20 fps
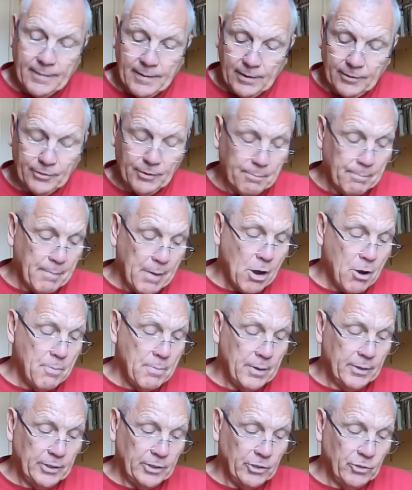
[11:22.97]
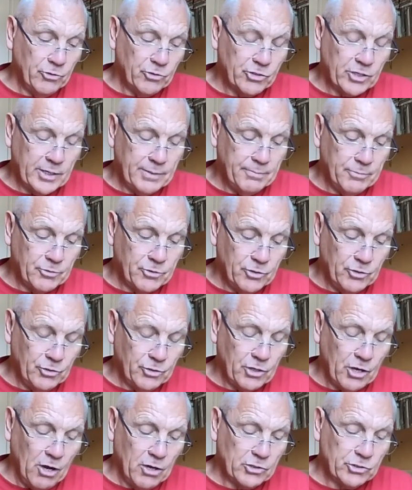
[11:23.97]
At the moment, you
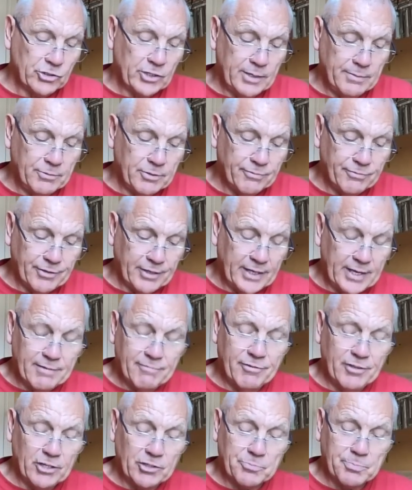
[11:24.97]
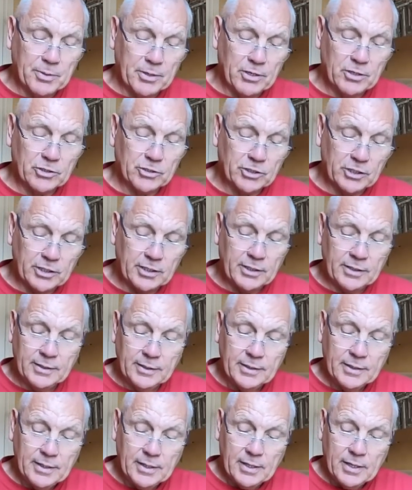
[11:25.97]
can't seem to forgive this person.
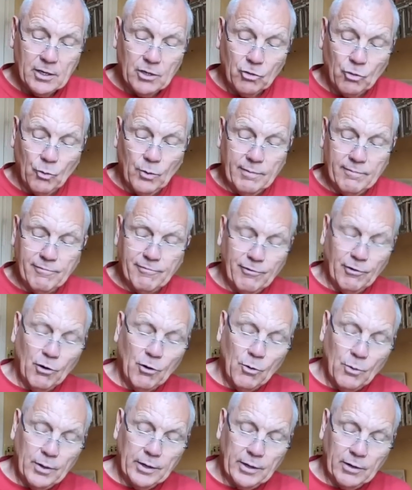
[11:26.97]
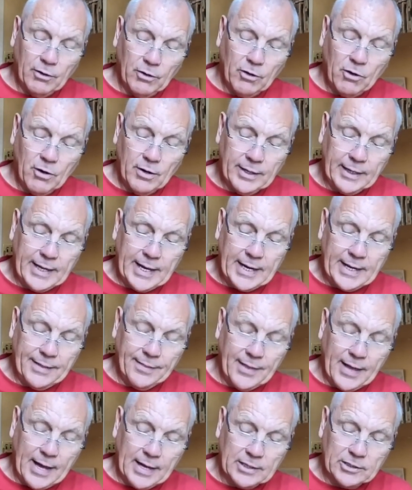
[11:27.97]
Going forward, I'm kind of
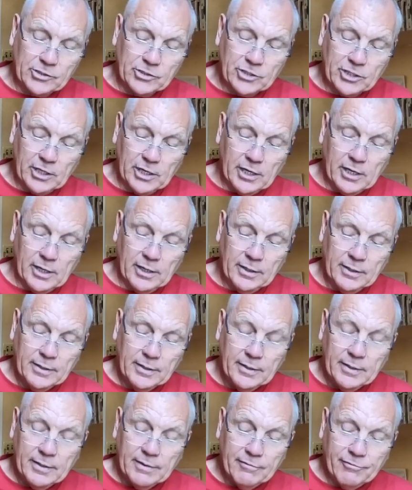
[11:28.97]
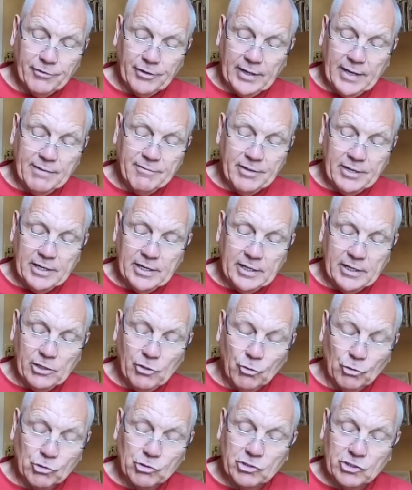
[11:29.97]
getting that forgiving
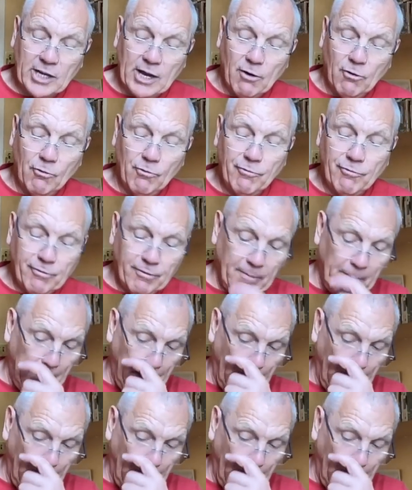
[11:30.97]
yourself.